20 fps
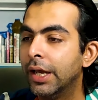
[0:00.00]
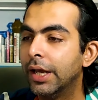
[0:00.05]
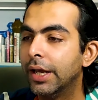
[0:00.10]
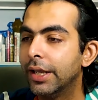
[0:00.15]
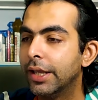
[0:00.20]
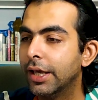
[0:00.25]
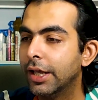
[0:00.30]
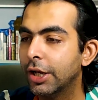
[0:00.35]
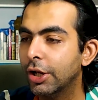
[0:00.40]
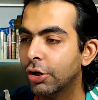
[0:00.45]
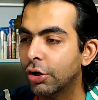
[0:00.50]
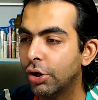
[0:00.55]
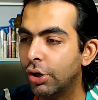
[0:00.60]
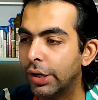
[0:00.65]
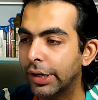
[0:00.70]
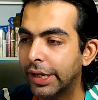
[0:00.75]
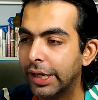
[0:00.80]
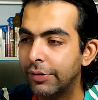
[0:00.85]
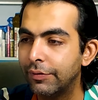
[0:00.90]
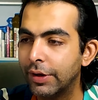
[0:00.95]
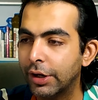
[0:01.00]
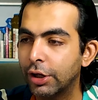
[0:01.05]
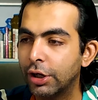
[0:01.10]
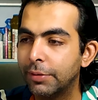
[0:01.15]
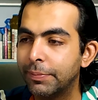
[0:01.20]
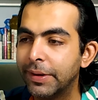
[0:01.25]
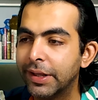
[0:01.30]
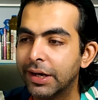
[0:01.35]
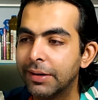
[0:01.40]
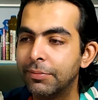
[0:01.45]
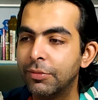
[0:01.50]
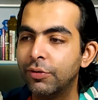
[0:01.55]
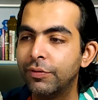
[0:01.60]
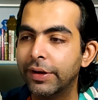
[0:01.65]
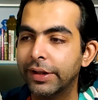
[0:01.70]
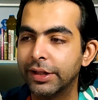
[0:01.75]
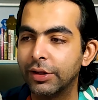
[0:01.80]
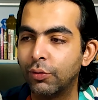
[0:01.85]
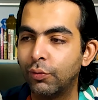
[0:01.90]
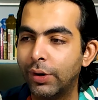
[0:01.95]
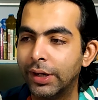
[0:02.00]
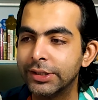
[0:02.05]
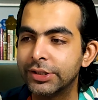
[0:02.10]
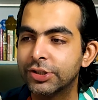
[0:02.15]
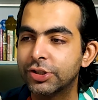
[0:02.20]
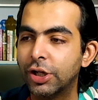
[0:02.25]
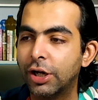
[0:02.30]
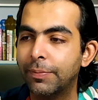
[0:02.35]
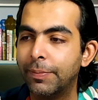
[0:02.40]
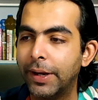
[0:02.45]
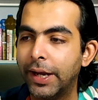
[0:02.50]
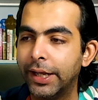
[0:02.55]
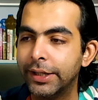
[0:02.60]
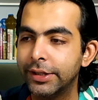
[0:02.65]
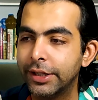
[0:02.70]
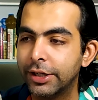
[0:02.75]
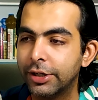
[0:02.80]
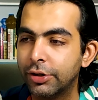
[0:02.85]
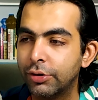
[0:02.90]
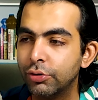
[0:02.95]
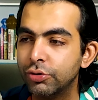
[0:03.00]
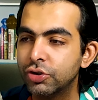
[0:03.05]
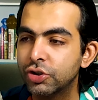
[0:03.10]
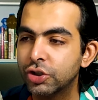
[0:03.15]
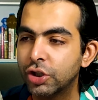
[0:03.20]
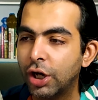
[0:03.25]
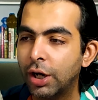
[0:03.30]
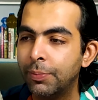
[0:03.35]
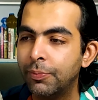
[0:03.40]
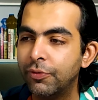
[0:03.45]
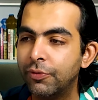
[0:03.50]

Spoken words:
Here you go. Again, we're going to be removing the one stop and the two stop.